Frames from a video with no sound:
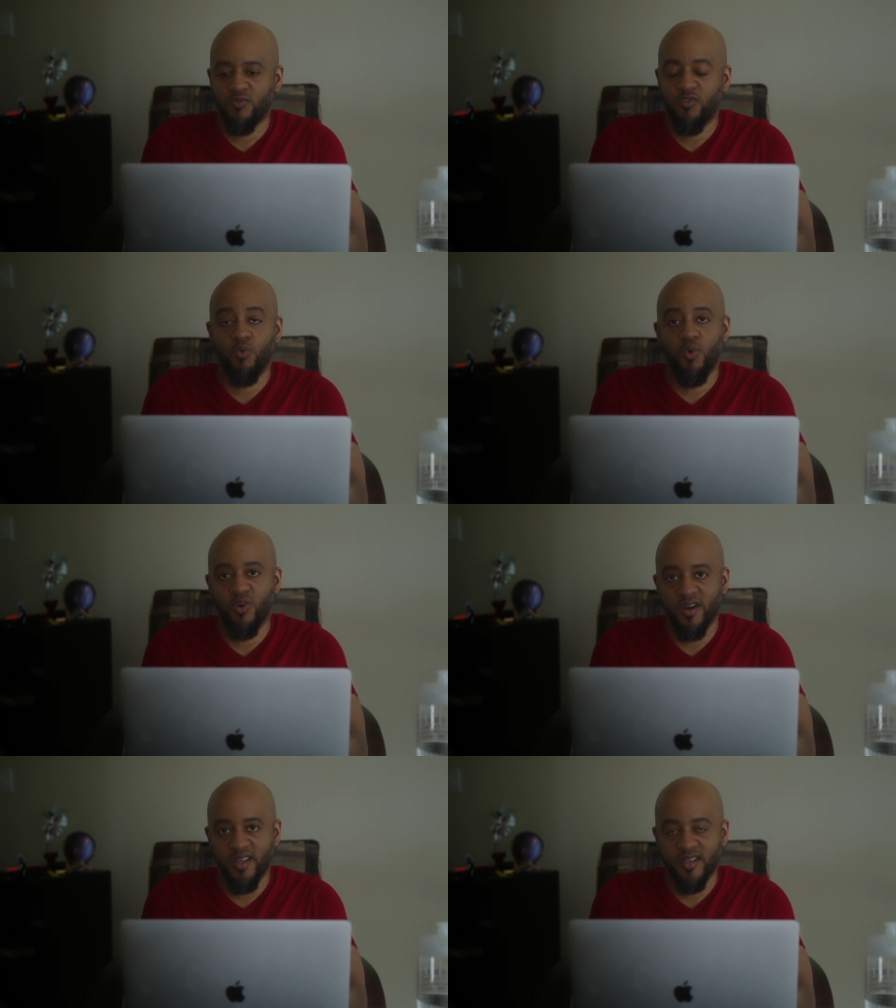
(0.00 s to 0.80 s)

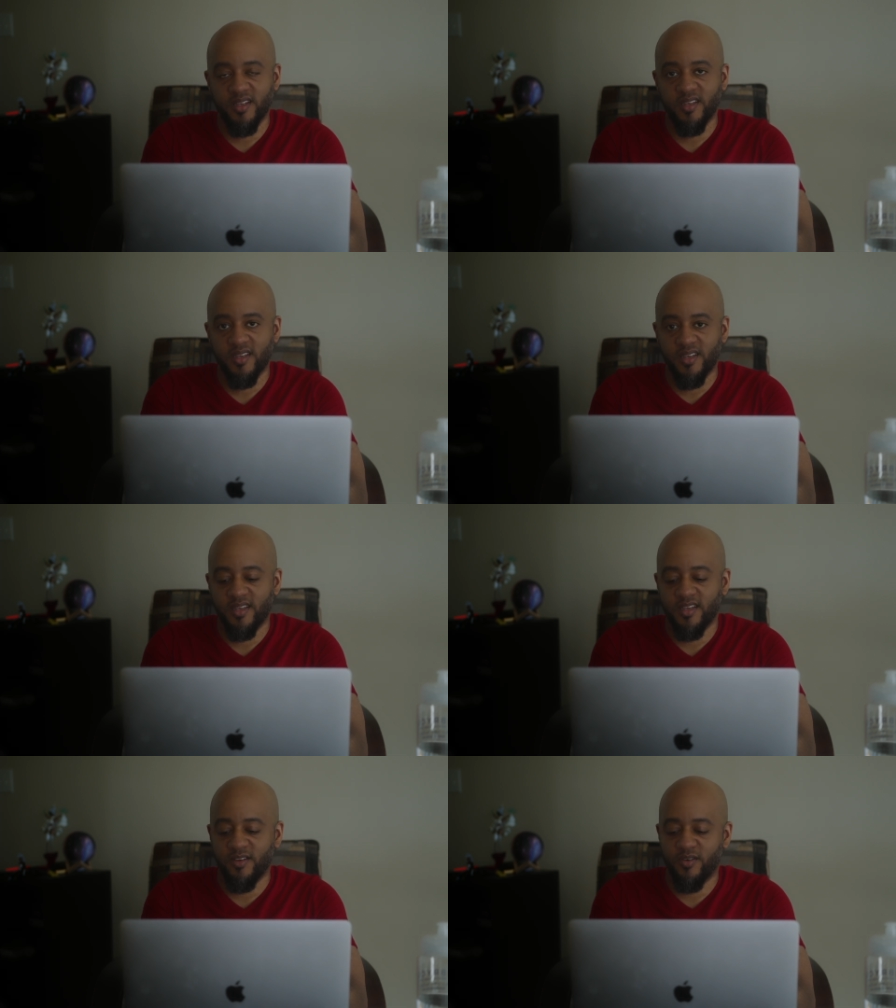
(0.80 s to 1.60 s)
rewarded
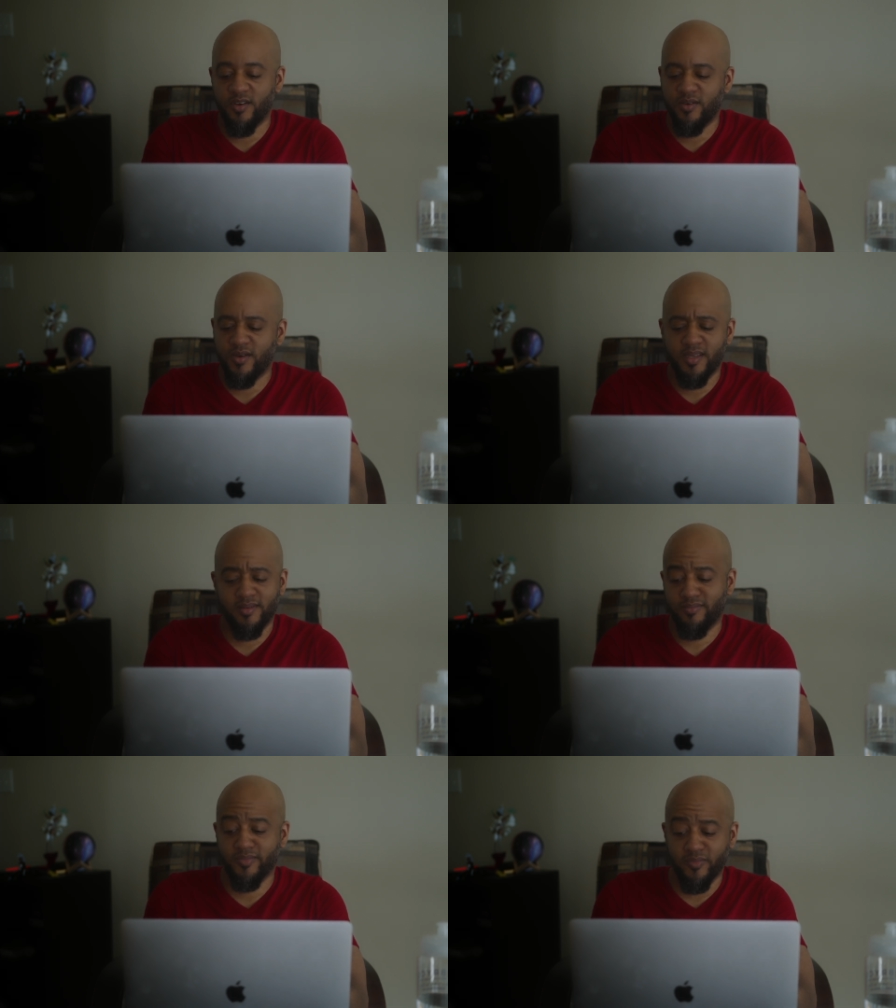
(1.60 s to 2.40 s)
you know
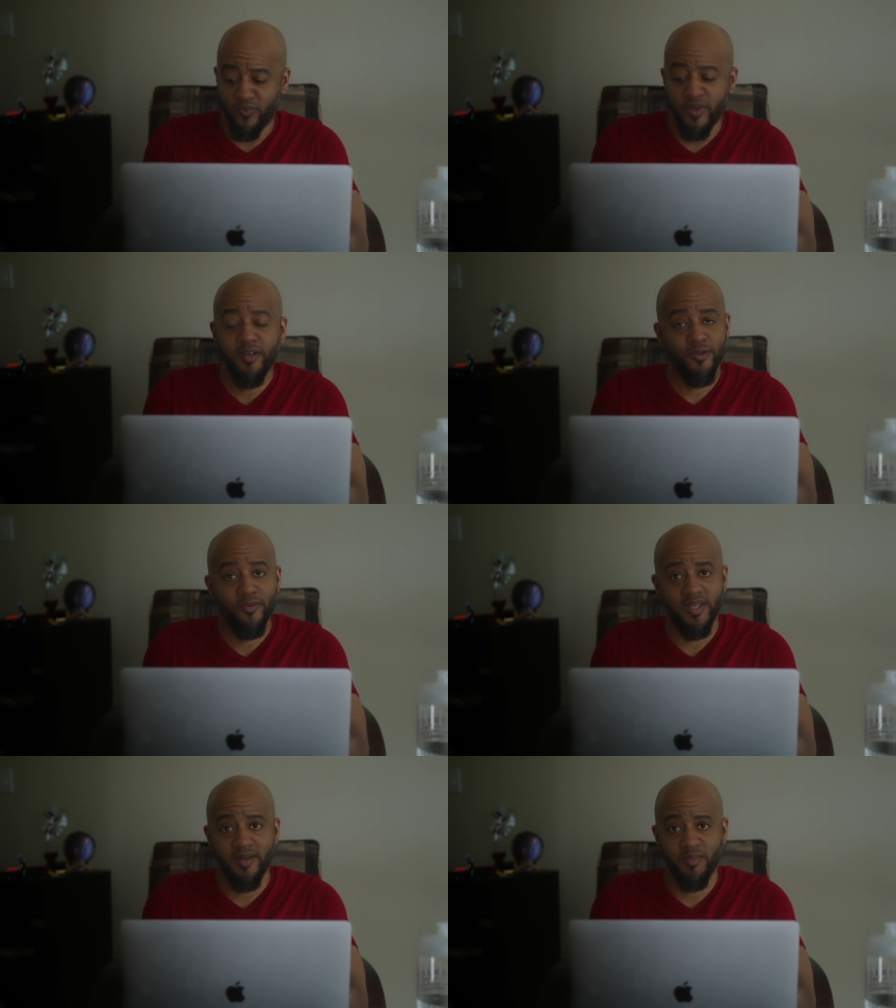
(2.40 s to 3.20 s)
and we do
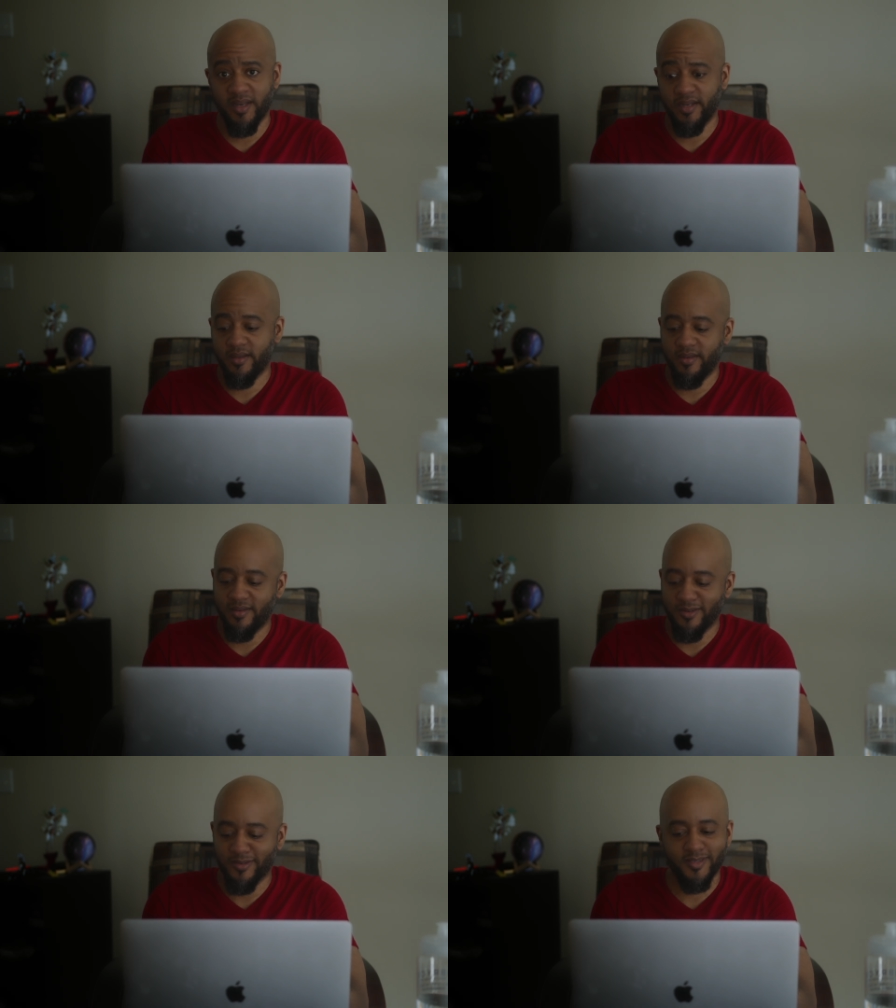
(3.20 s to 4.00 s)
need money you
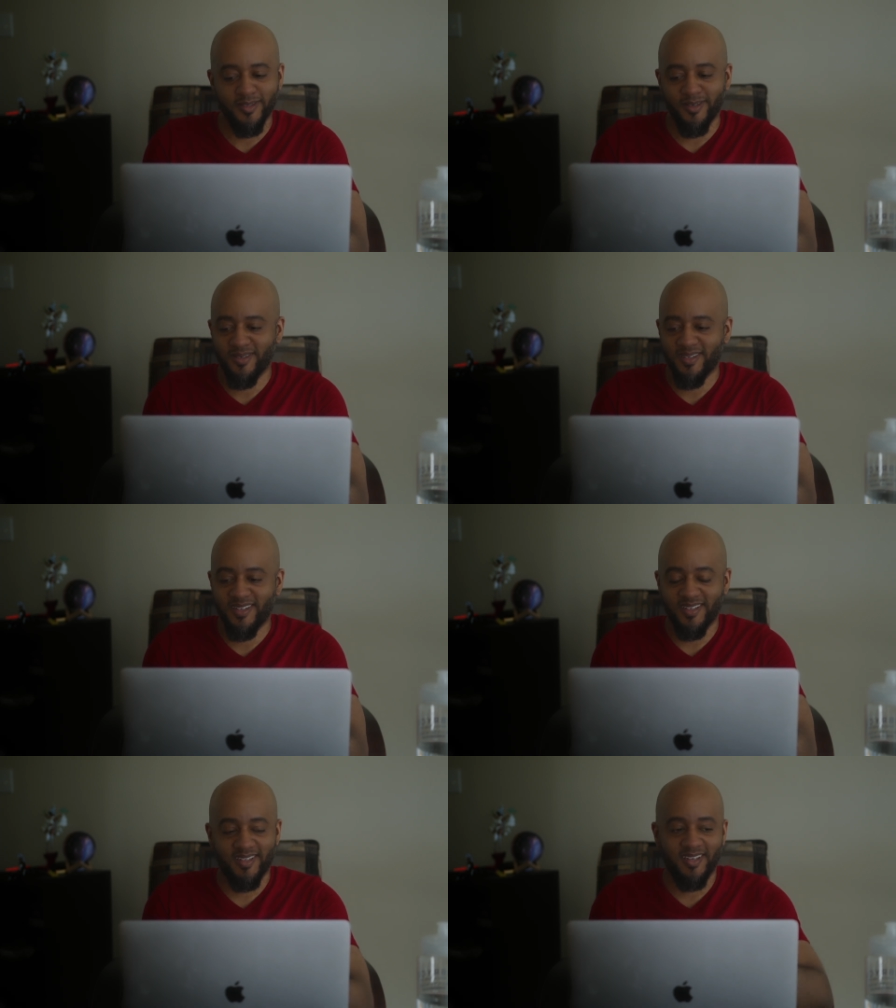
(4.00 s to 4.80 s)
know so
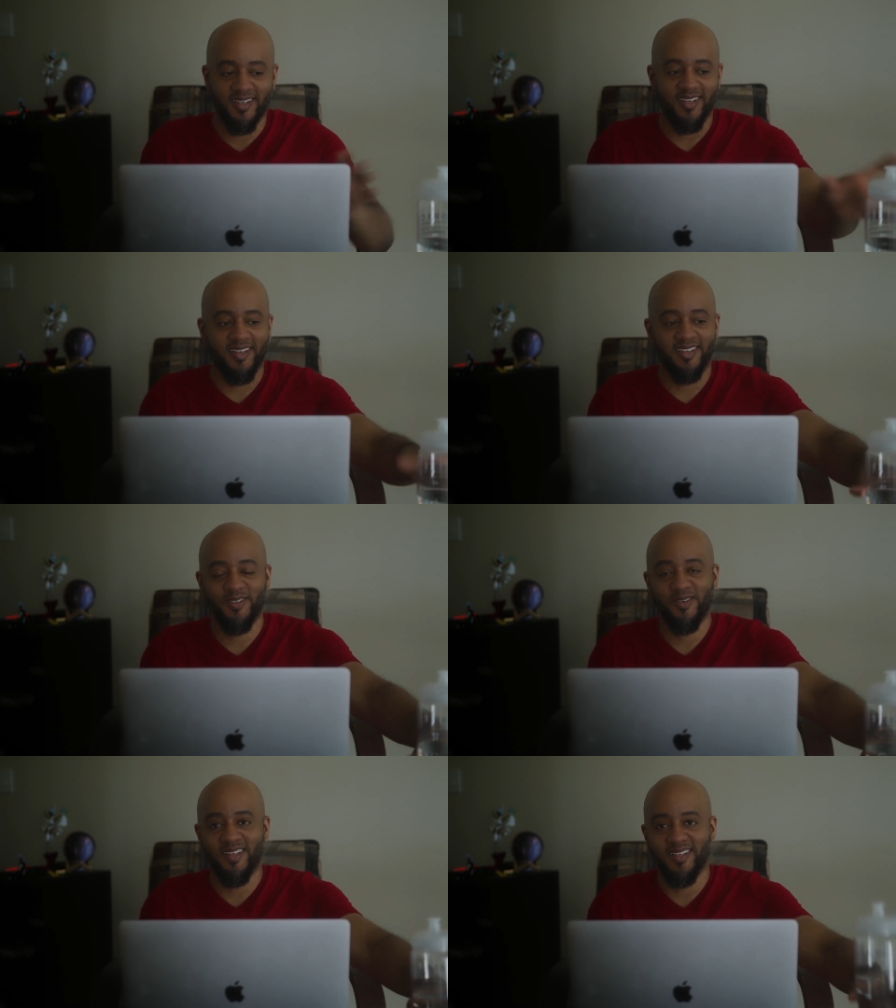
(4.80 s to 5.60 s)
i, I
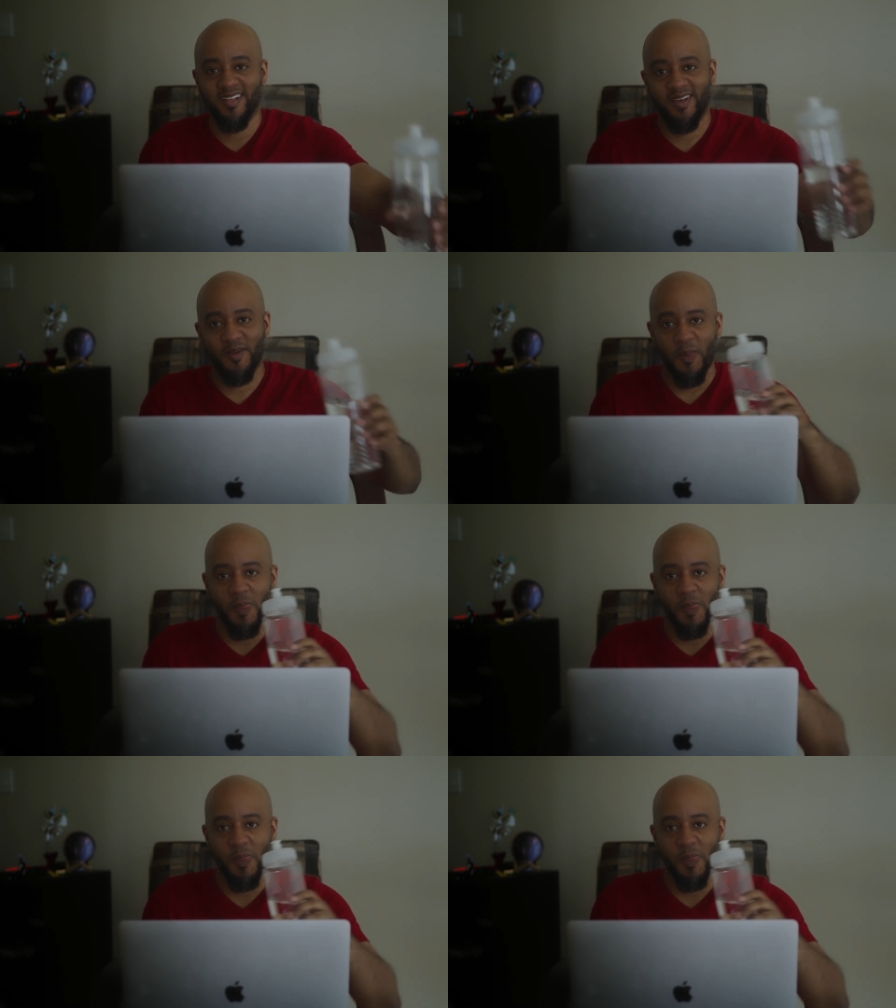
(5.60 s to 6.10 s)
totally get that